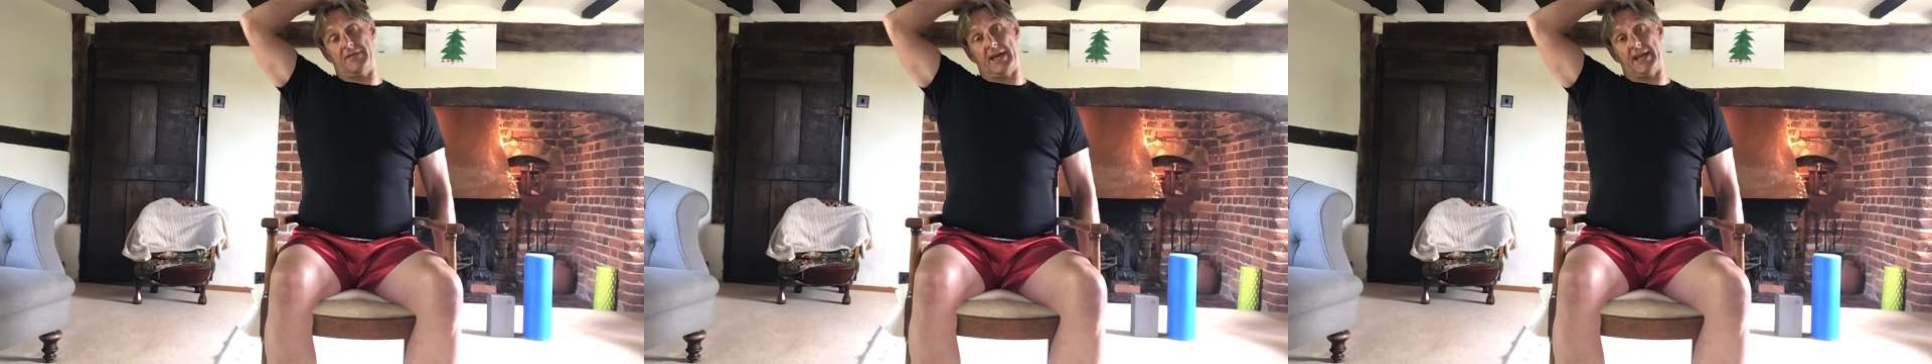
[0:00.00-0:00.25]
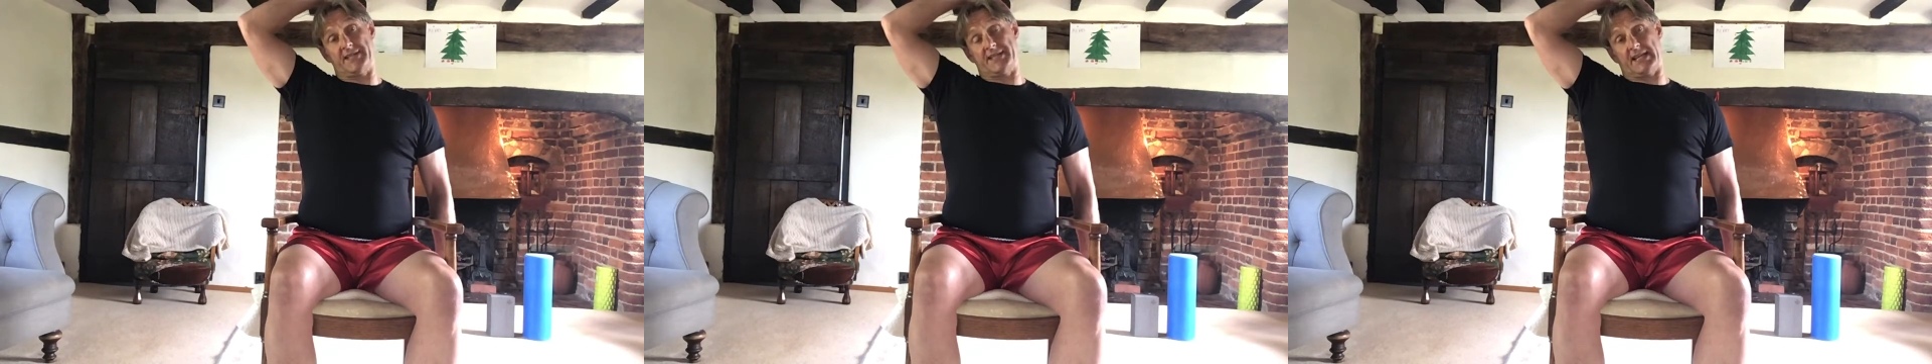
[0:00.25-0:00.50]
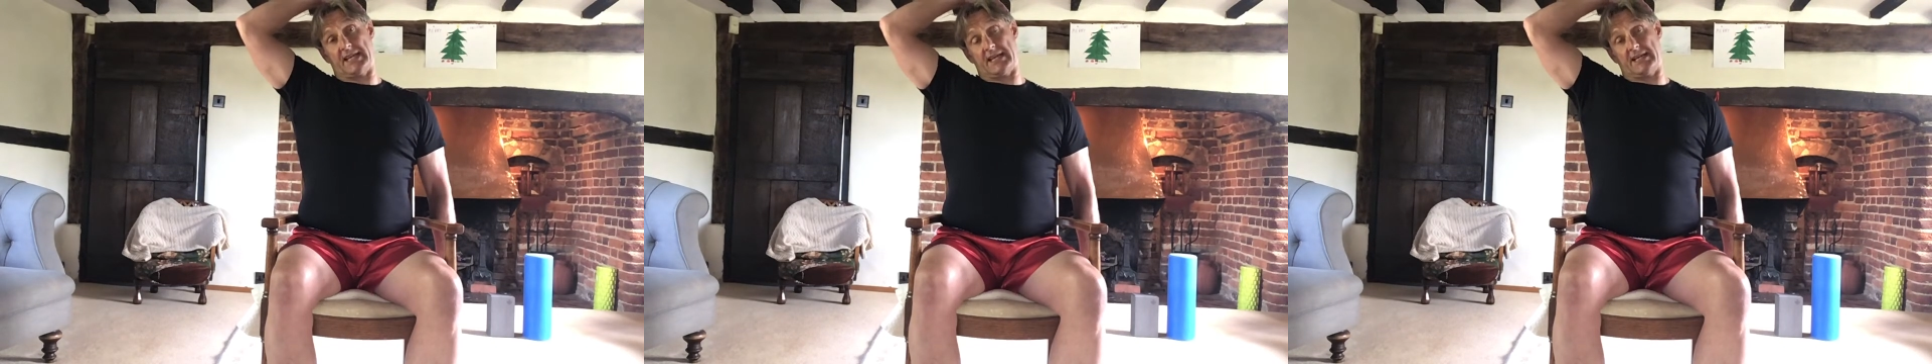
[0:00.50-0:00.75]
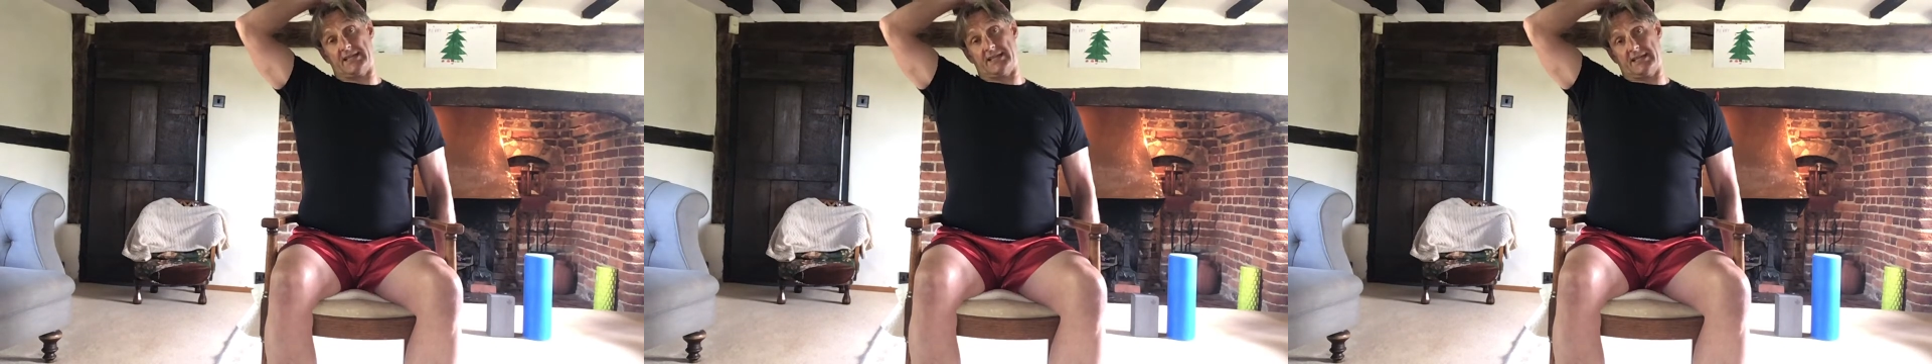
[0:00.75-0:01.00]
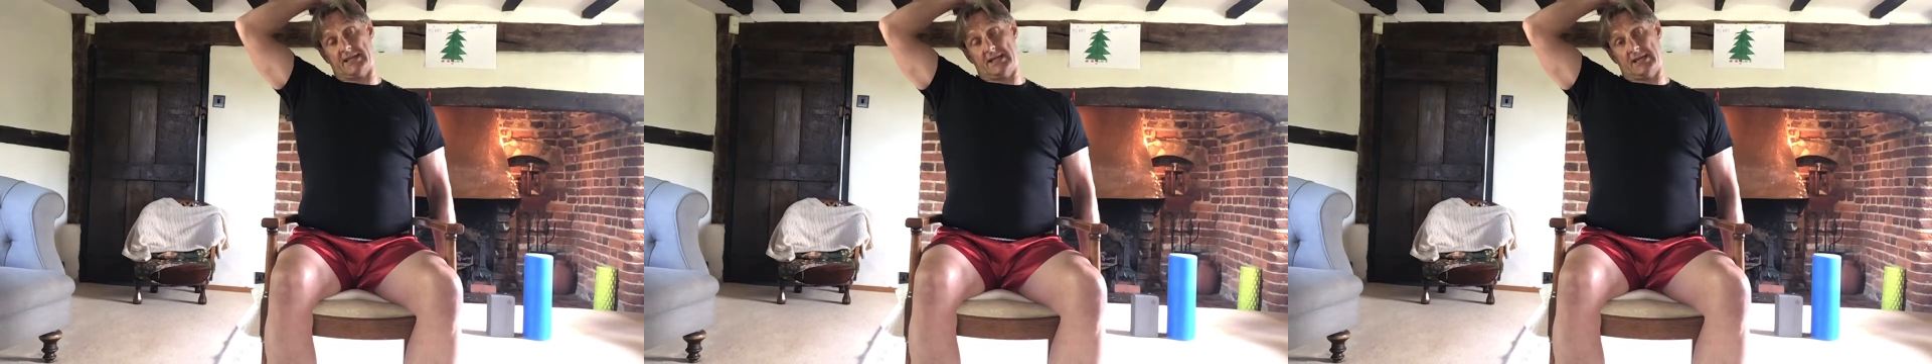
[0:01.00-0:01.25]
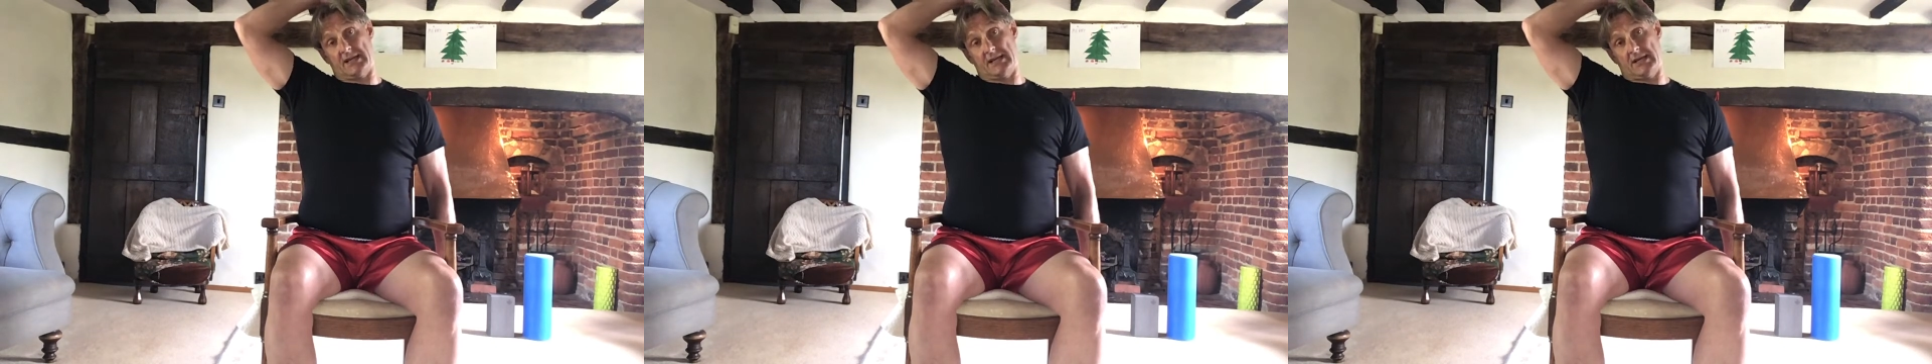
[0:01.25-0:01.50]
that is the case,
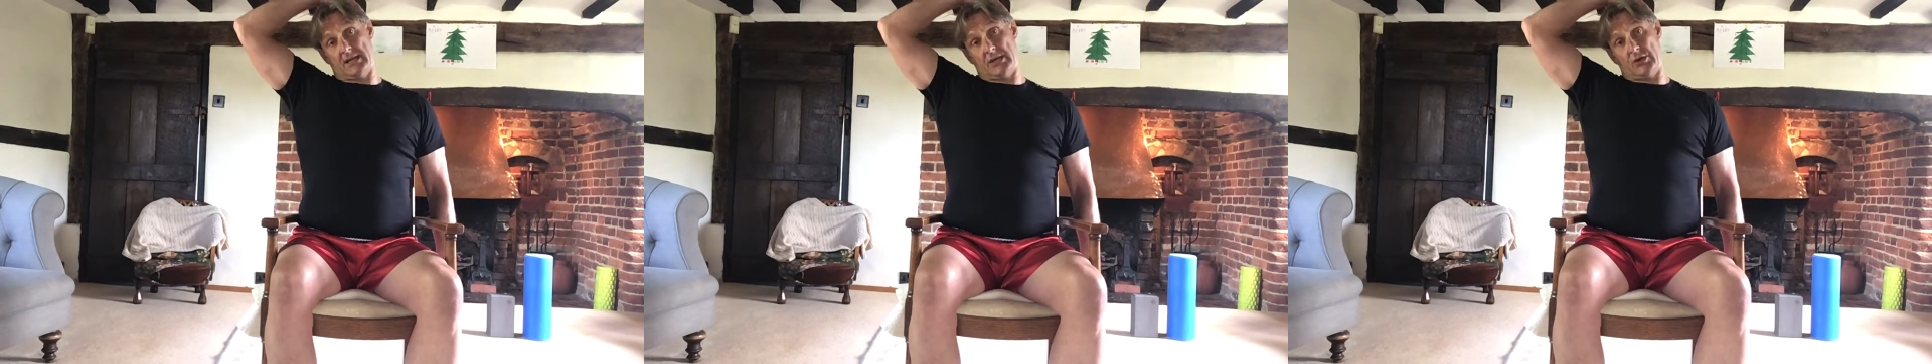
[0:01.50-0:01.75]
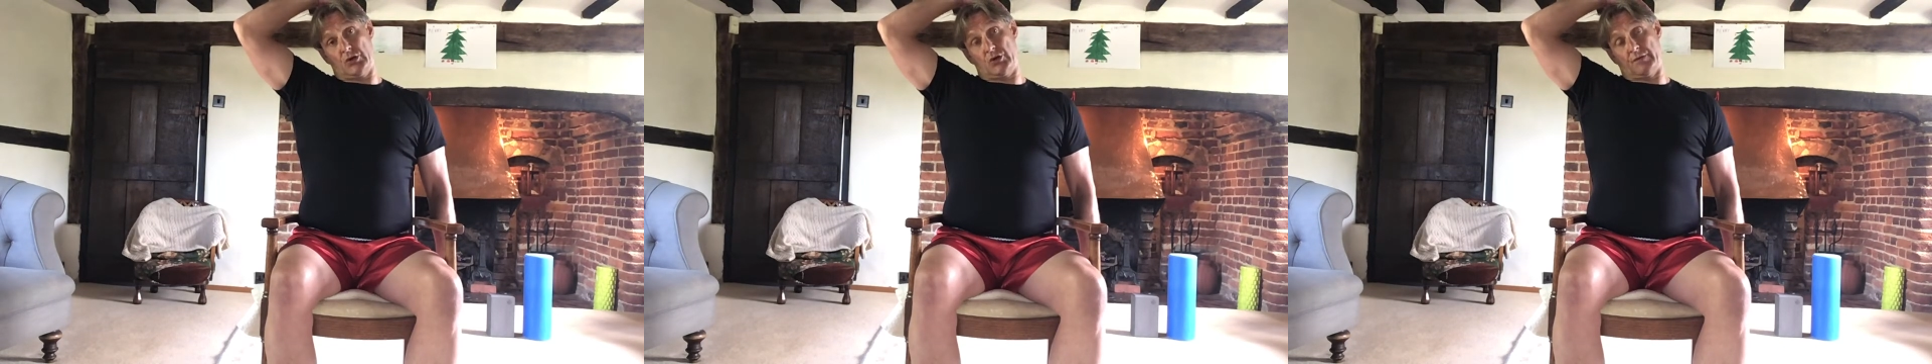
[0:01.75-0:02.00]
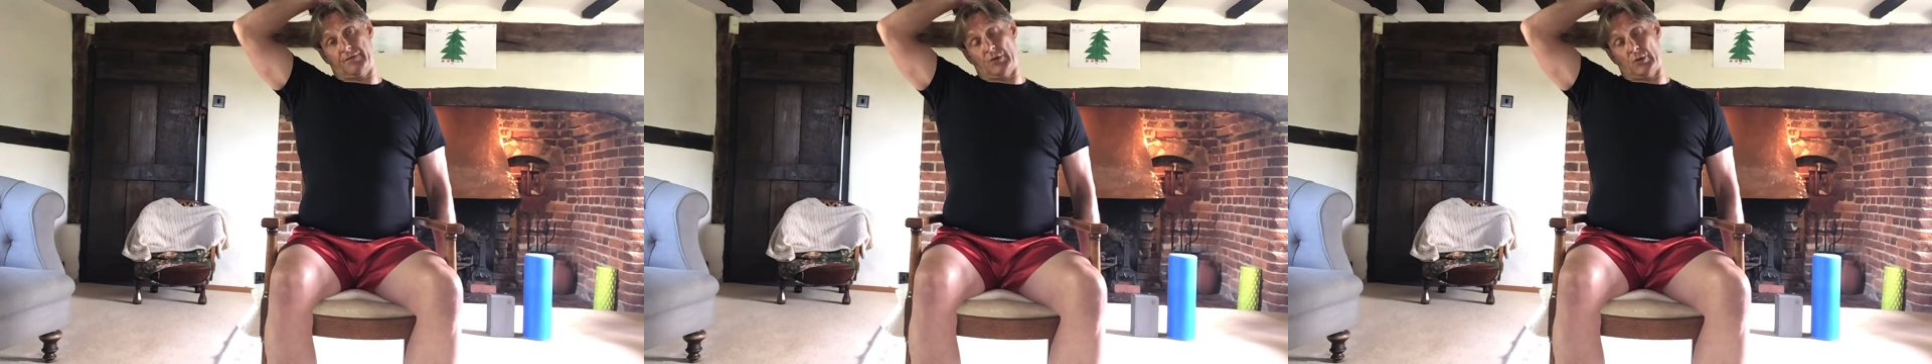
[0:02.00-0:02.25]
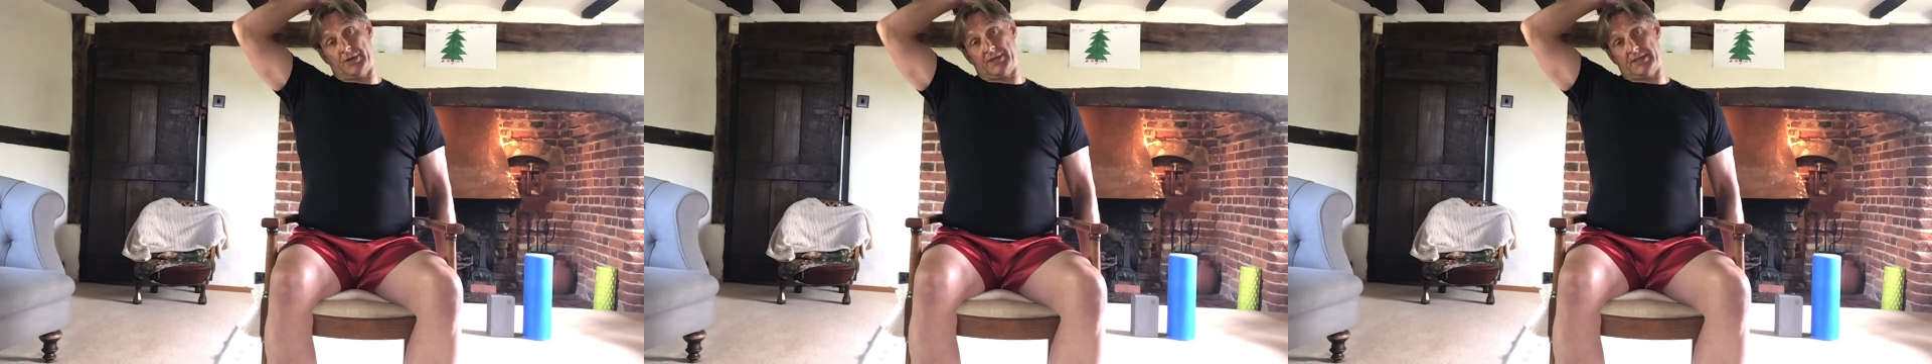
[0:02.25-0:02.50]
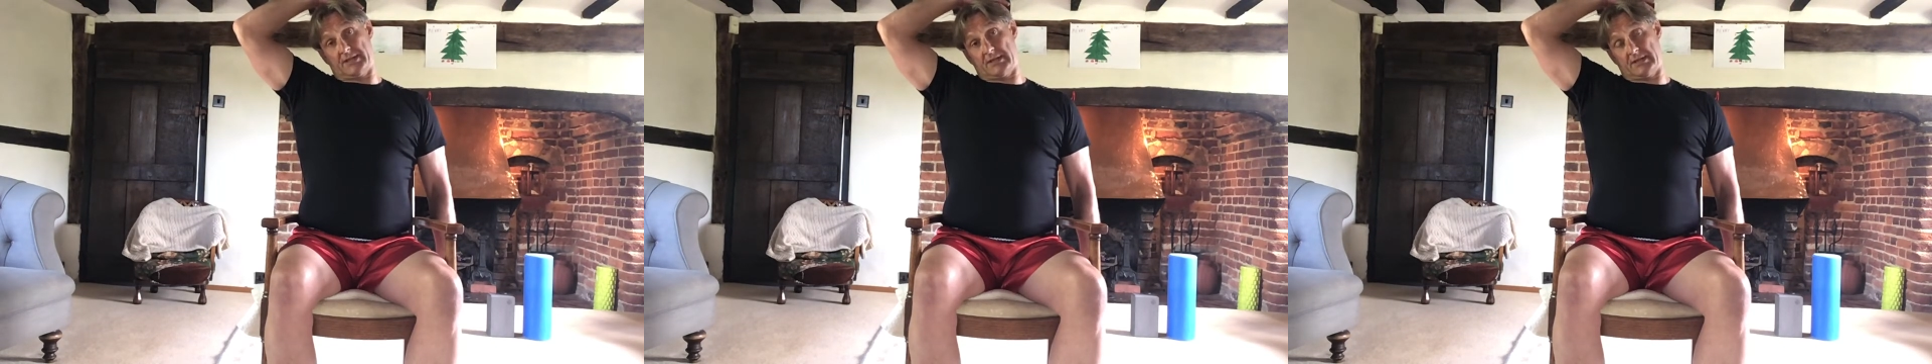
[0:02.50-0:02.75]
you should focus